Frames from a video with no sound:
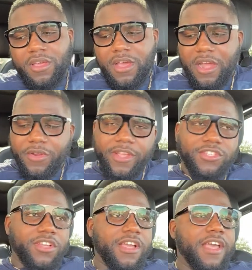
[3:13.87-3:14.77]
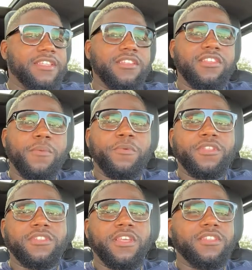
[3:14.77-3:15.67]
Alright, so guys, the topic
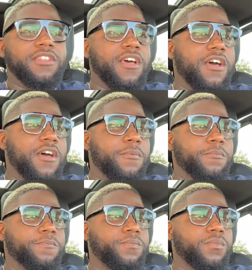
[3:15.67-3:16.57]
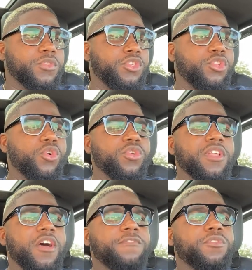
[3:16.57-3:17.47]
says you don't
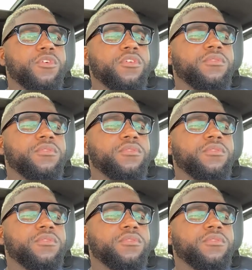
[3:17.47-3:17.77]
have to